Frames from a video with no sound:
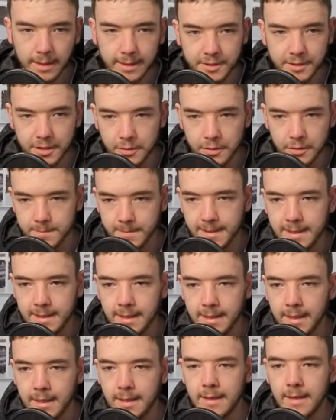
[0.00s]
Excuse me.
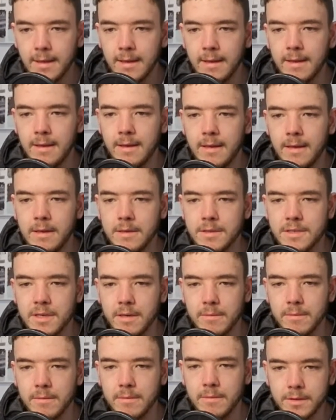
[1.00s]

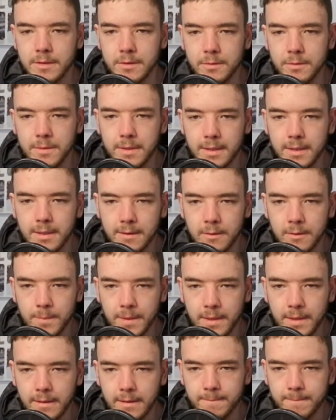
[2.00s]
So I'm going to do a
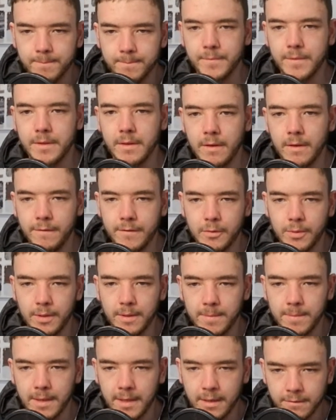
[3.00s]
little bit of
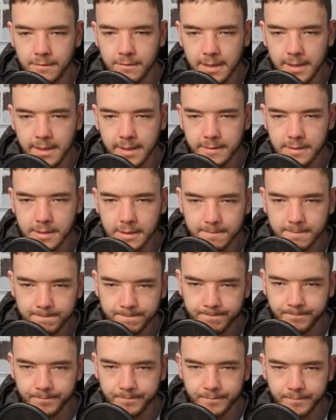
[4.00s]
quick player ratings,
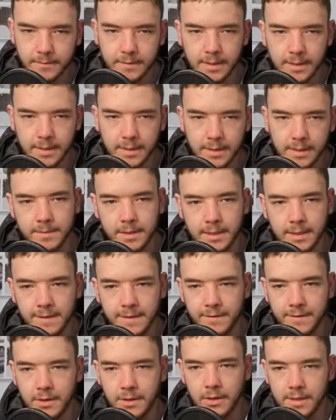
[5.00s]
and I'm going to
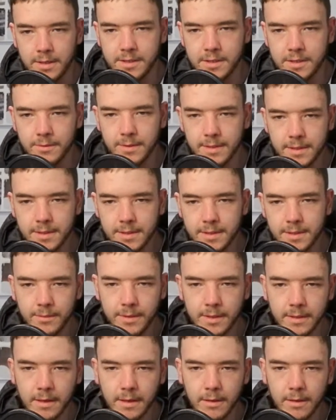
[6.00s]
leave you guys to it. So we're